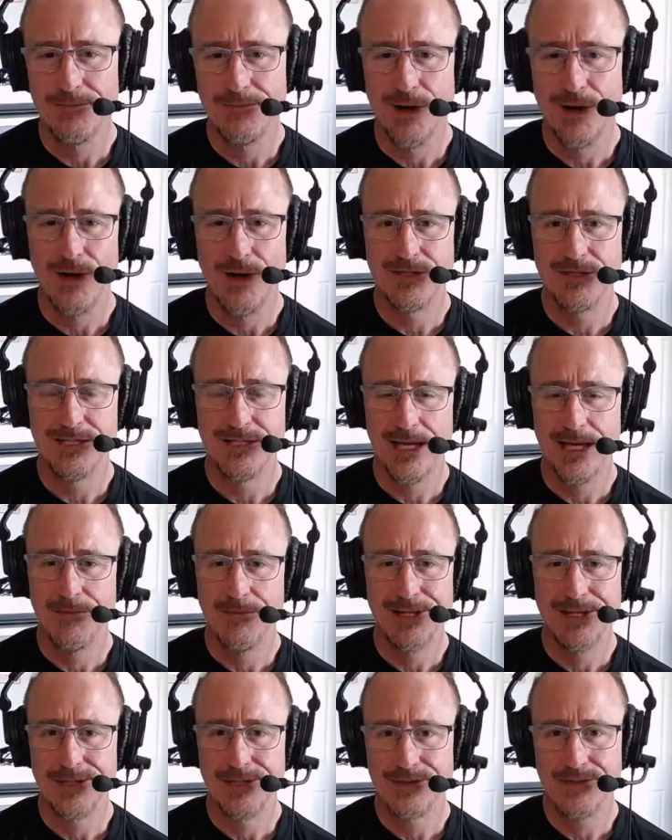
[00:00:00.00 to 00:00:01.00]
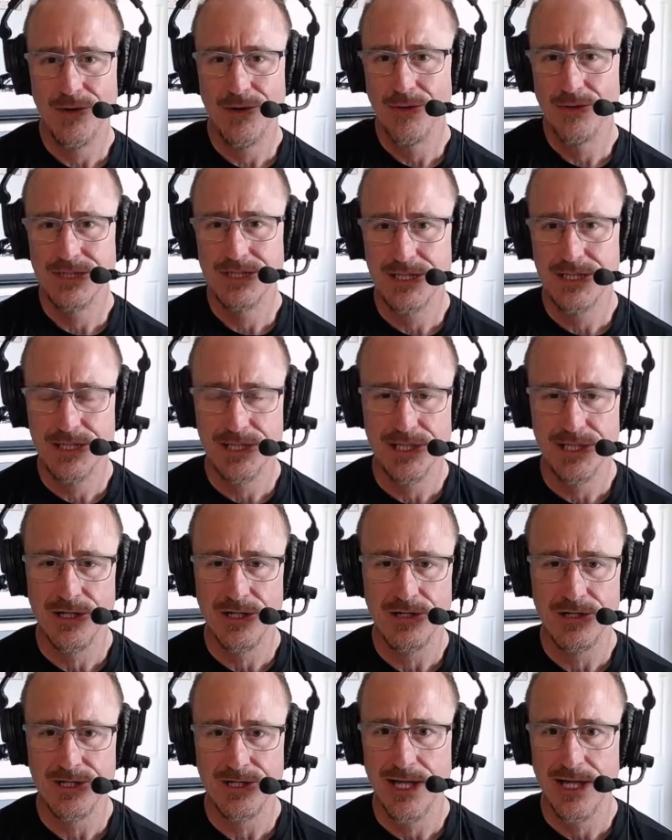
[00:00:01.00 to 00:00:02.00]
Paul's day because what was the
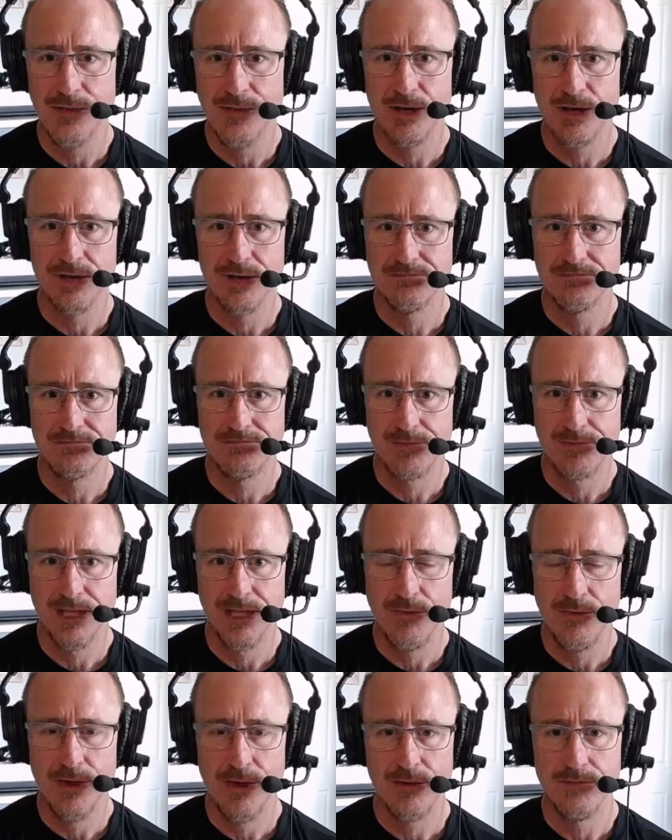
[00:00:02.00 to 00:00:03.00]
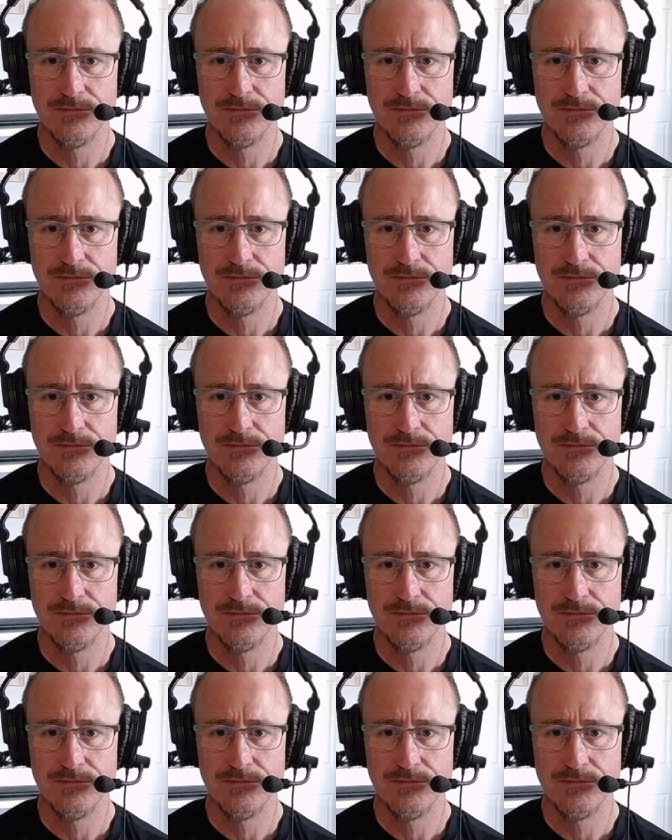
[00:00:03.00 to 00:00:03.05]
church? They were they were